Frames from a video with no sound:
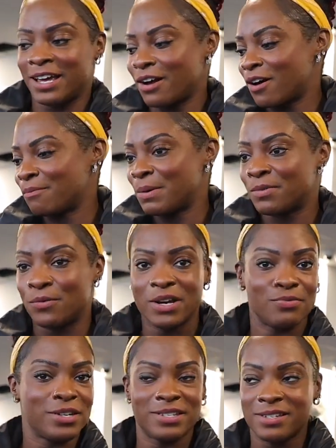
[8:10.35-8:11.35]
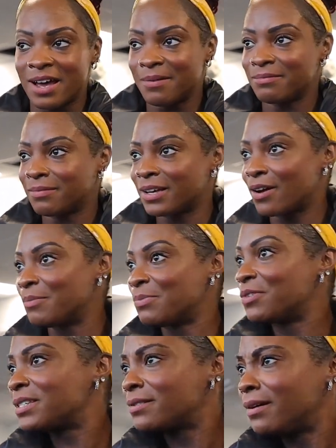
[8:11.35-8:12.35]
I can't remember. What's the time? I can't
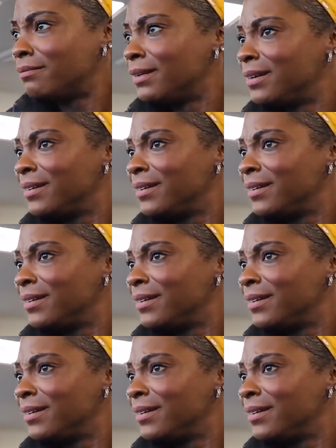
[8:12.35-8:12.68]
remember what's the time.